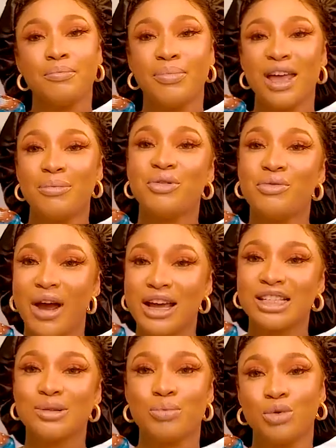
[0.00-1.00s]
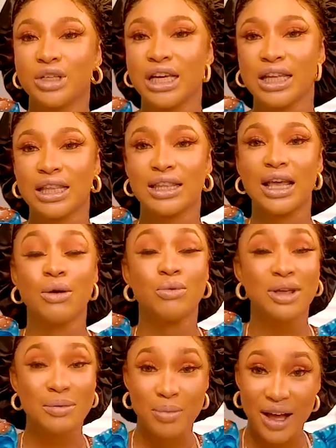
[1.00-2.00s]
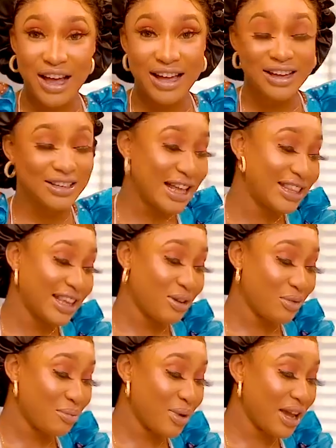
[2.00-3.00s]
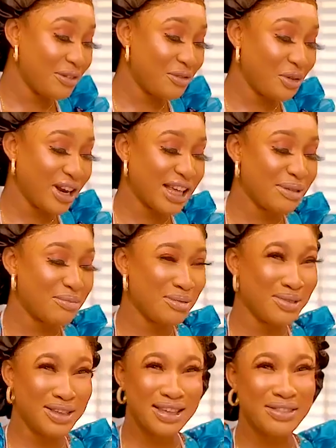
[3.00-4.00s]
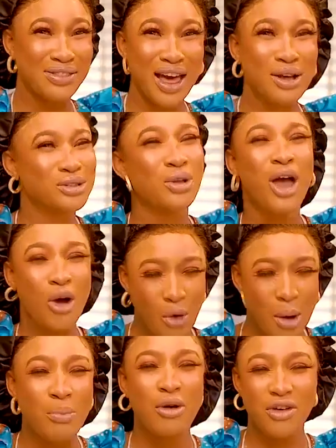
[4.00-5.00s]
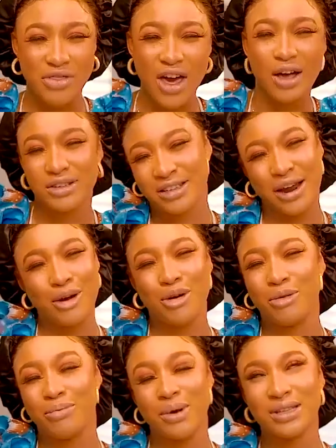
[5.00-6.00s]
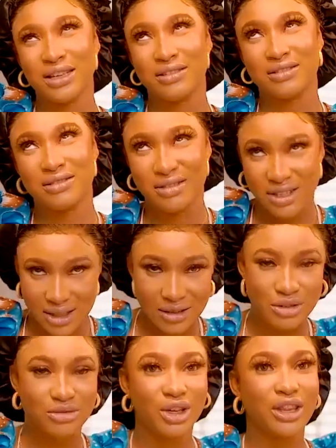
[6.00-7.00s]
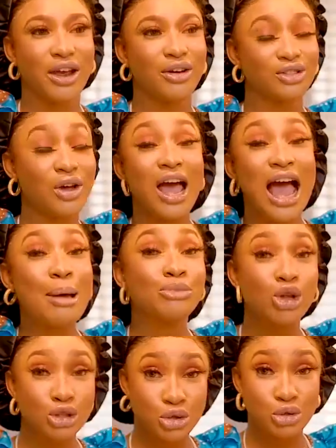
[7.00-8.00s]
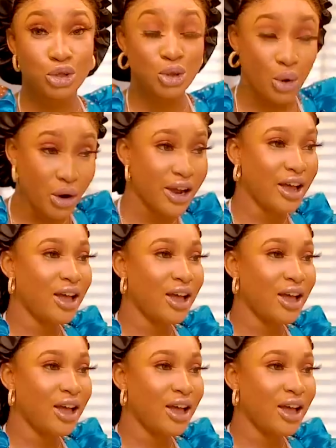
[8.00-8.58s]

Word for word: baby rice pudding that we buy. I think we buy for like maybe a thousand or oh, above a thousand naira or I 600 naira. So I'm not too sure